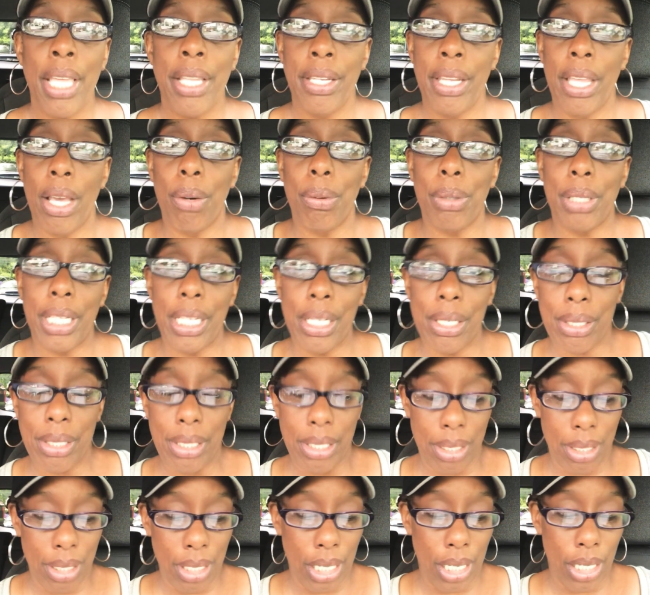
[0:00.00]
Now, here's
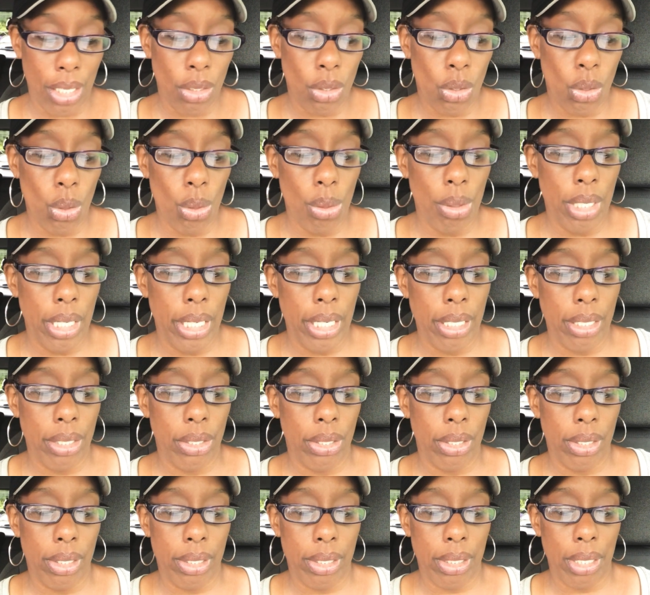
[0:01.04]
the thing. You need
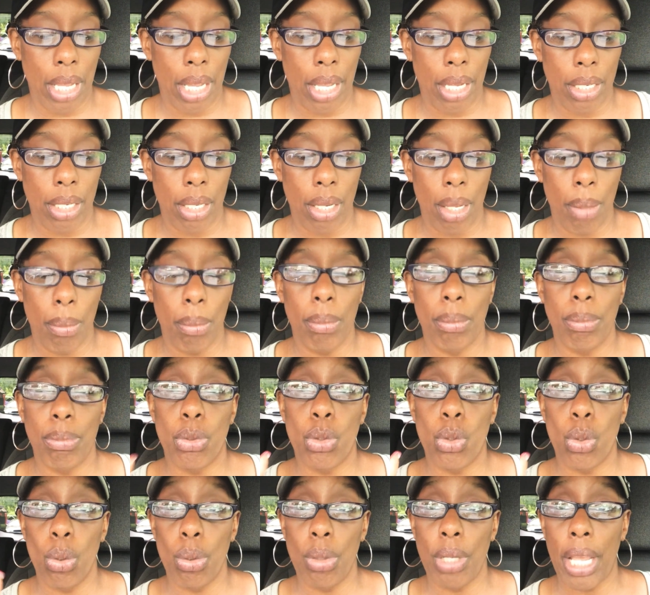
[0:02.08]
to set
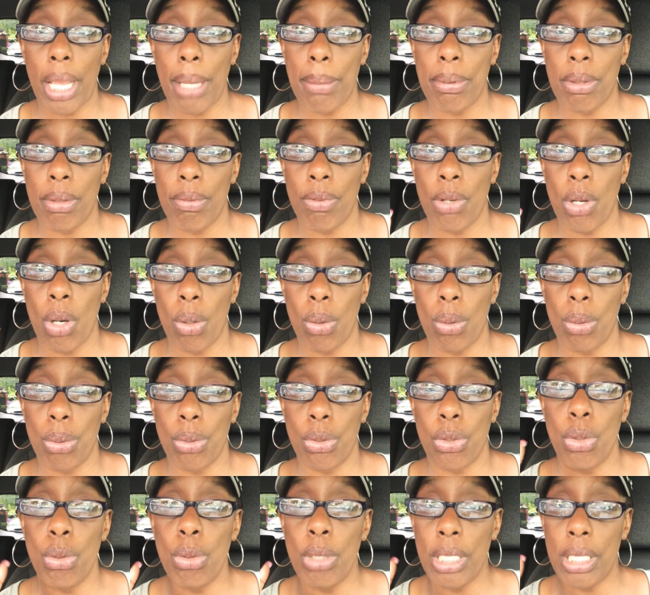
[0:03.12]
two types of
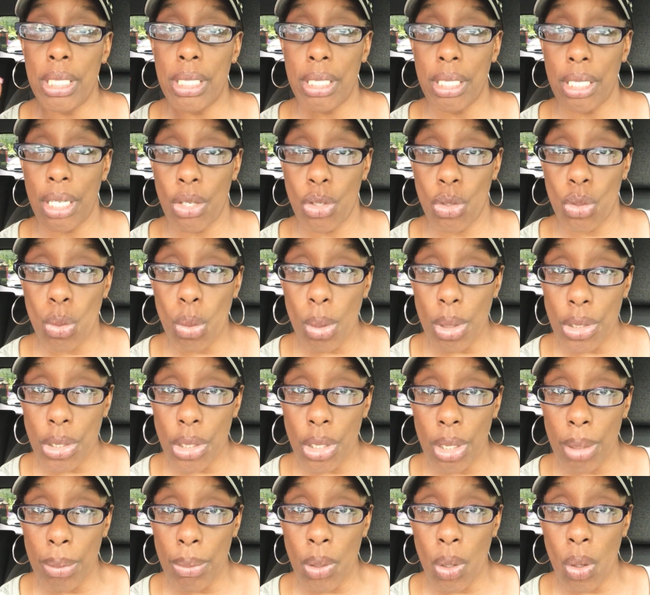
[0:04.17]
goals. You need to set a
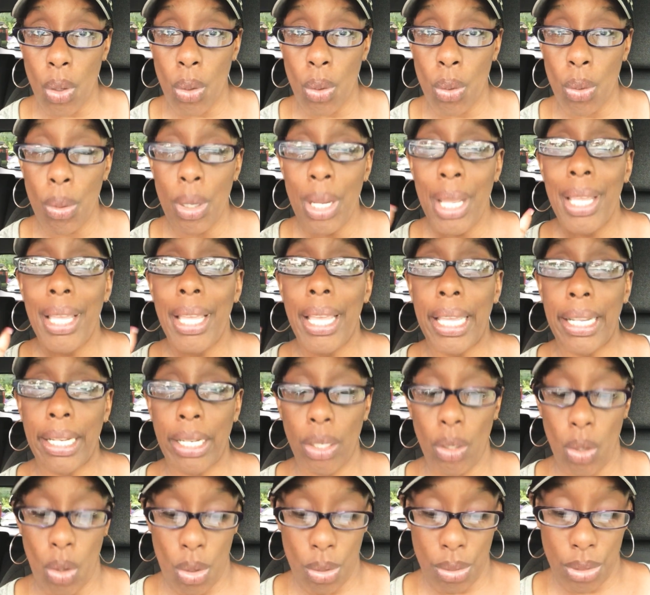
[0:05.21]
short-term goal and a
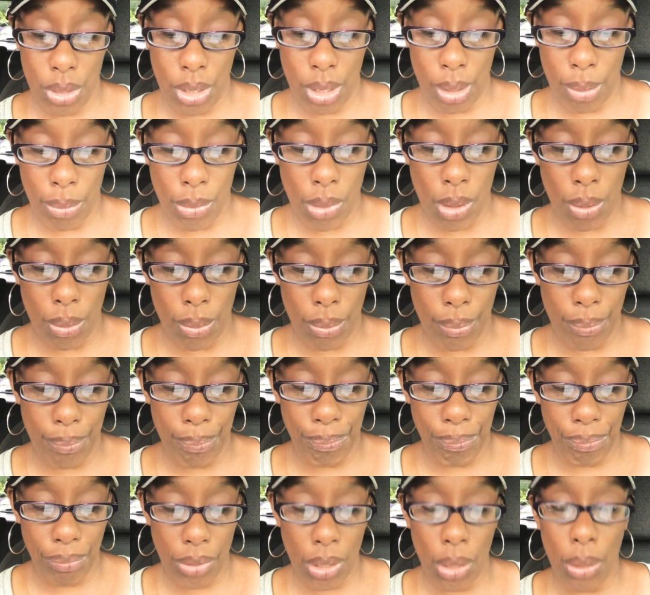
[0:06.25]
long-term goal.
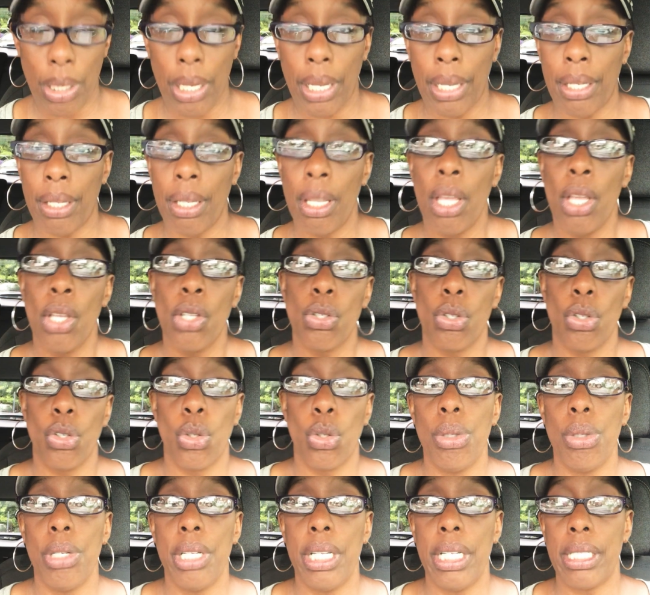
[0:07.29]
Okay, so
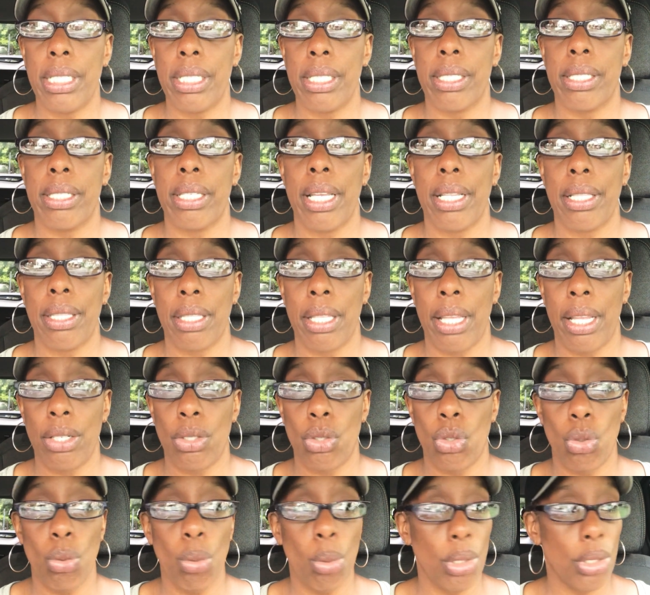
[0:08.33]
need to set that
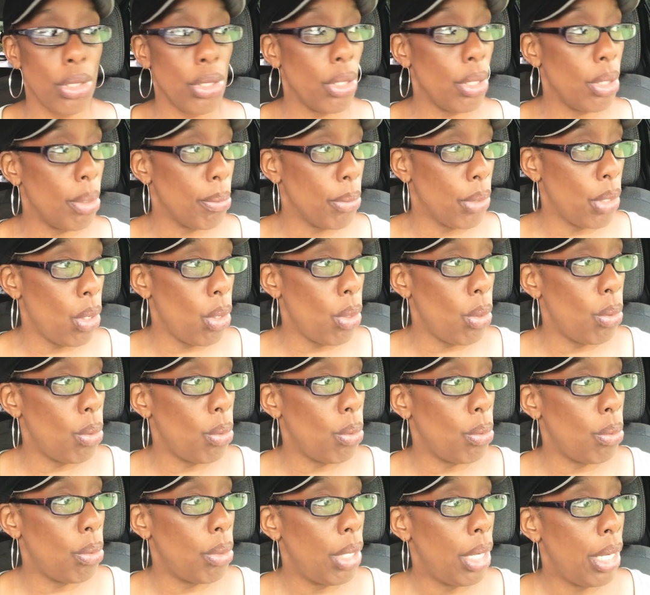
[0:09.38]
short-term
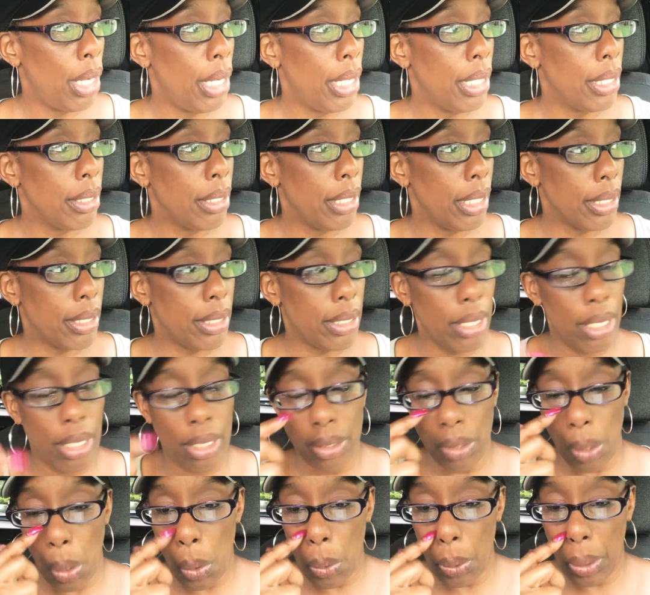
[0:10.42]
goal that
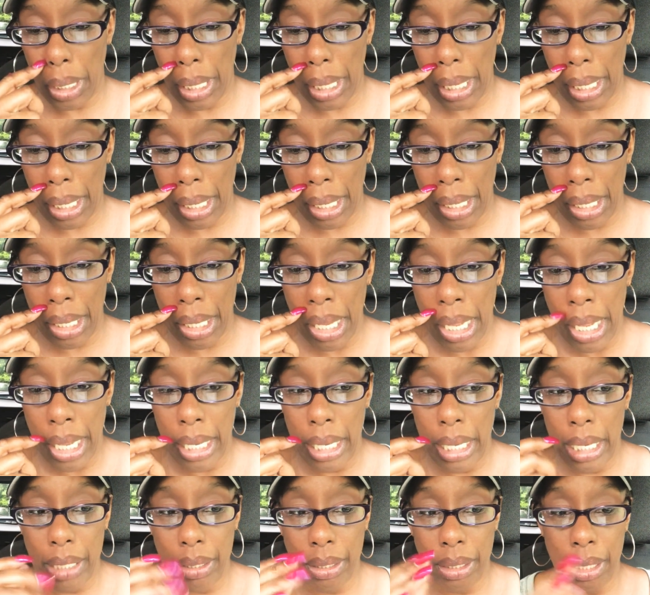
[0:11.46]
says, okay,
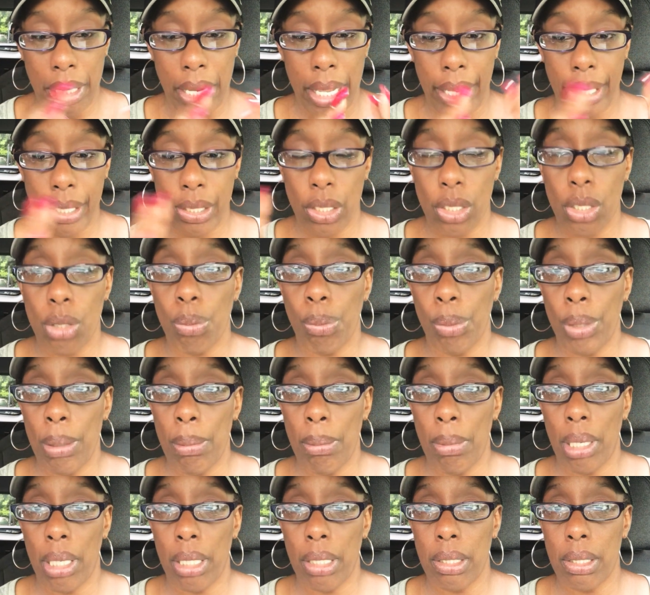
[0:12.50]
in the next 3
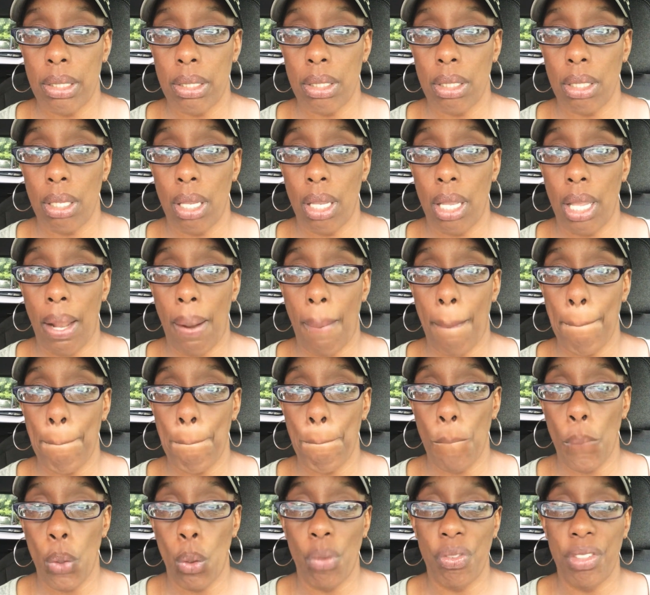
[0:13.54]
months
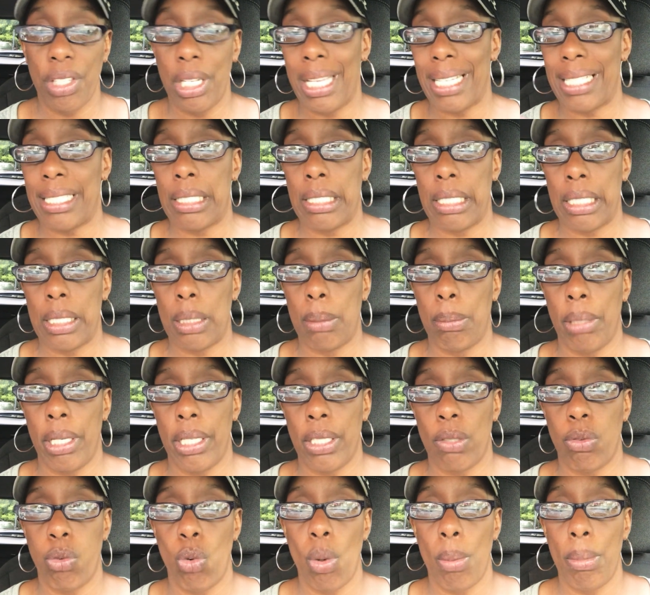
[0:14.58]
or the next 6
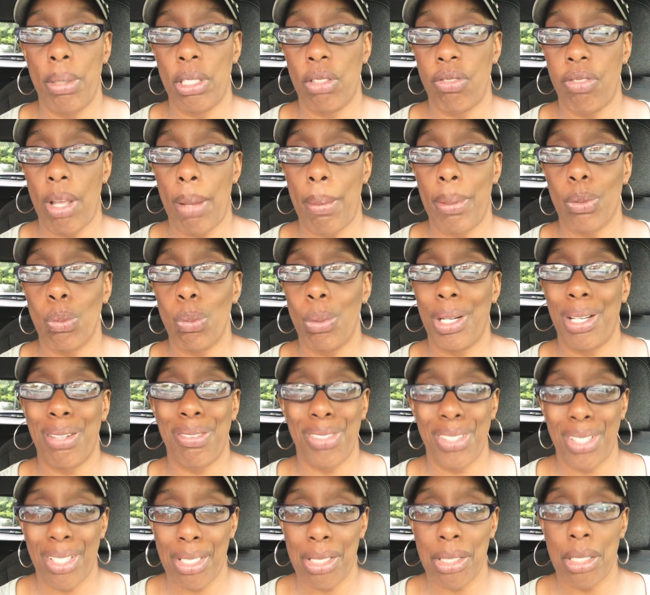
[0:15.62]
months, 4 months, 5 months,
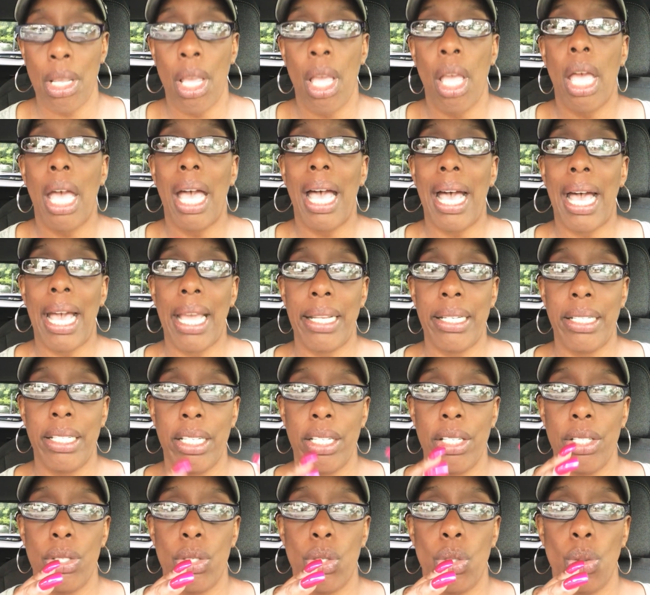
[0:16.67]
whatever it is, I
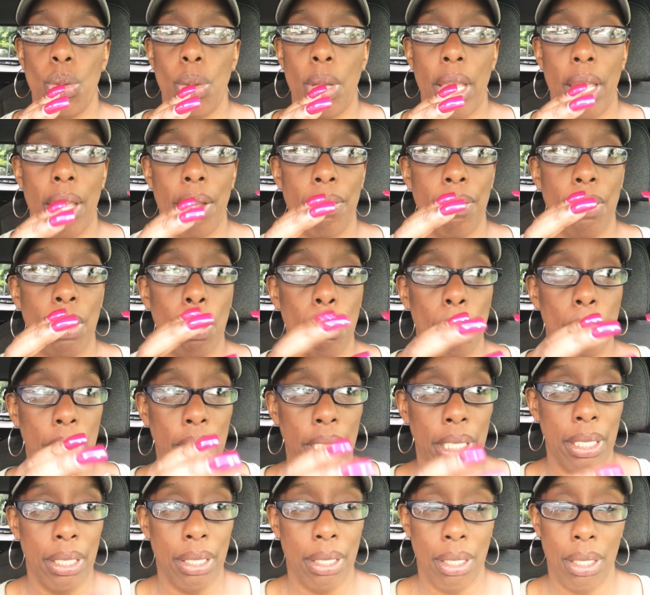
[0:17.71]
need to have
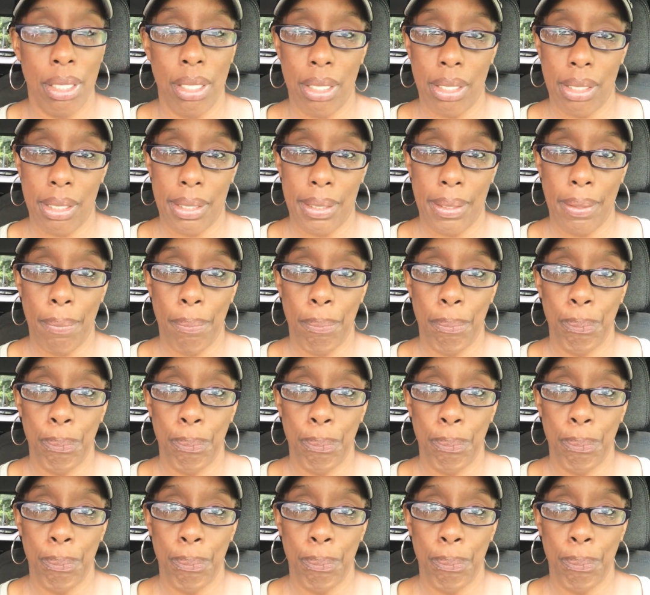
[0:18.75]
completed this.